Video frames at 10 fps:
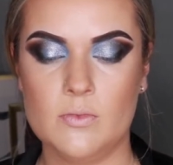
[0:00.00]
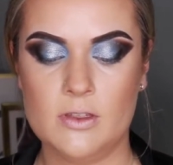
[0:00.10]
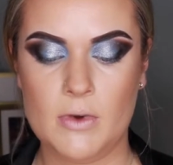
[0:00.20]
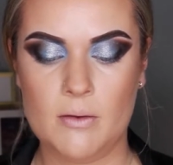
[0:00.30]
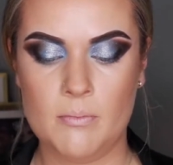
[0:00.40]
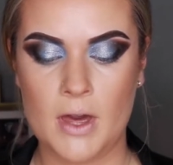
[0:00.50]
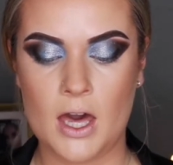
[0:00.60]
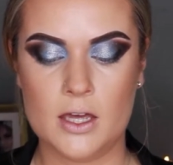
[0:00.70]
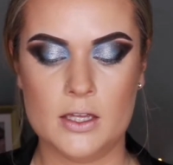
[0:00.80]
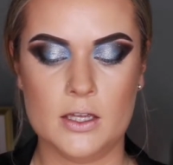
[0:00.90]
with my
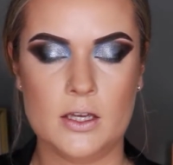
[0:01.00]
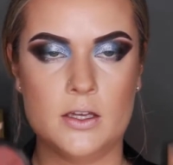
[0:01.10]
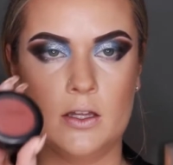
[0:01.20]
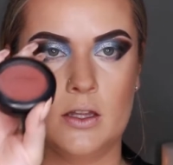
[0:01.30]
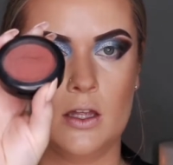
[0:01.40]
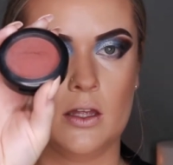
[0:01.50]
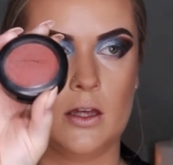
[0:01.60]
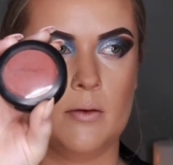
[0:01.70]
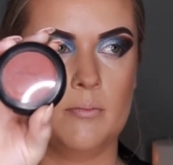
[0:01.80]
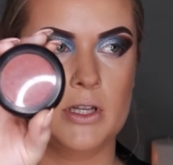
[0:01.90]
MAC
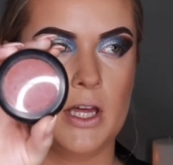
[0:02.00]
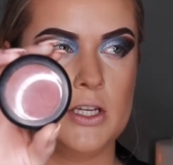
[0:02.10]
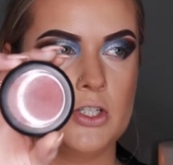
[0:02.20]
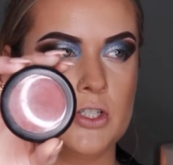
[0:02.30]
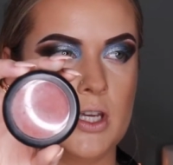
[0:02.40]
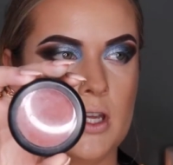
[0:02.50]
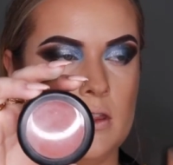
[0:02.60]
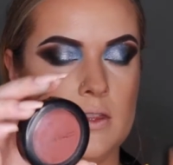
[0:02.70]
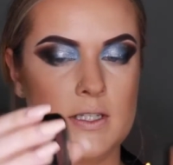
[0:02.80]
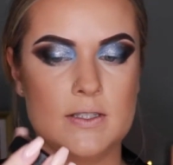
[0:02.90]
blush,
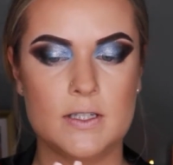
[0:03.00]
and this